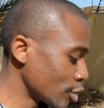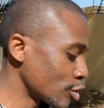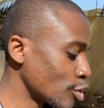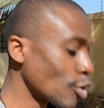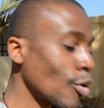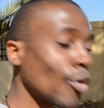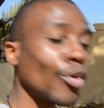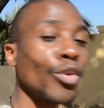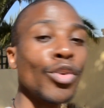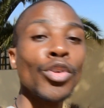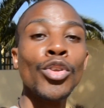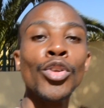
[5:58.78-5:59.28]

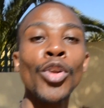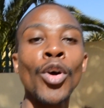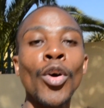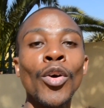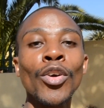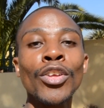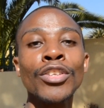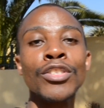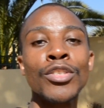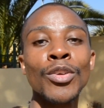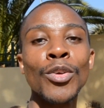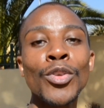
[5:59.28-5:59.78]
So you
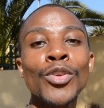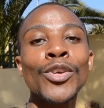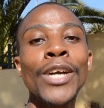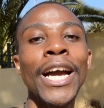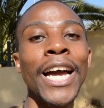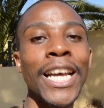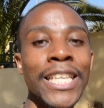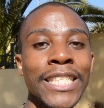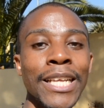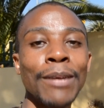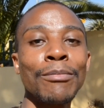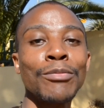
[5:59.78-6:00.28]
know, so you
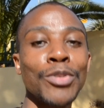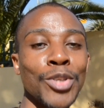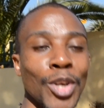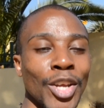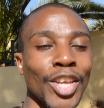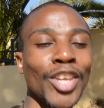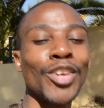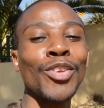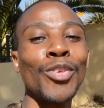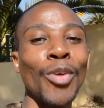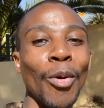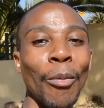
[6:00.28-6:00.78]
guys, I'm sure
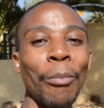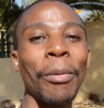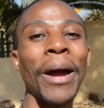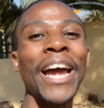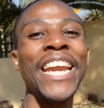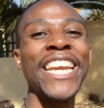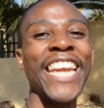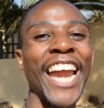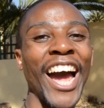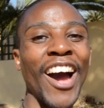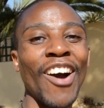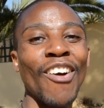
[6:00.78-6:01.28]
you know by
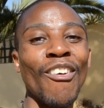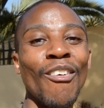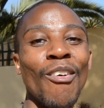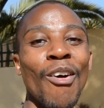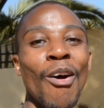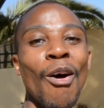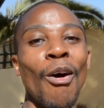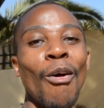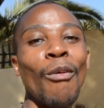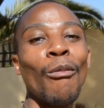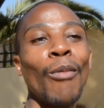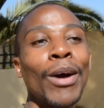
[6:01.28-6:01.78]
now
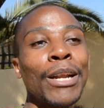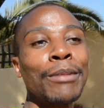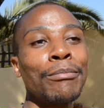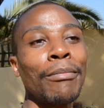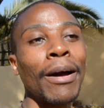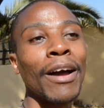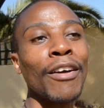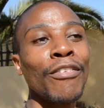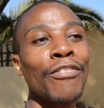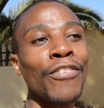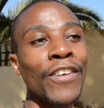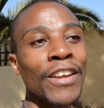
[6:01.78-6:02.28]
what
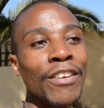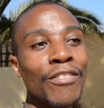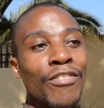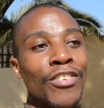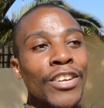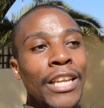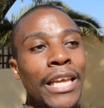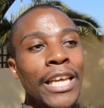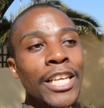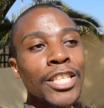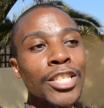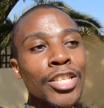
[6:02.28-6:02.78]
my
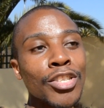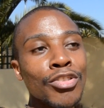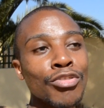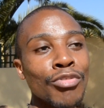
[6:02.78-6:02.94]
favorite kitchen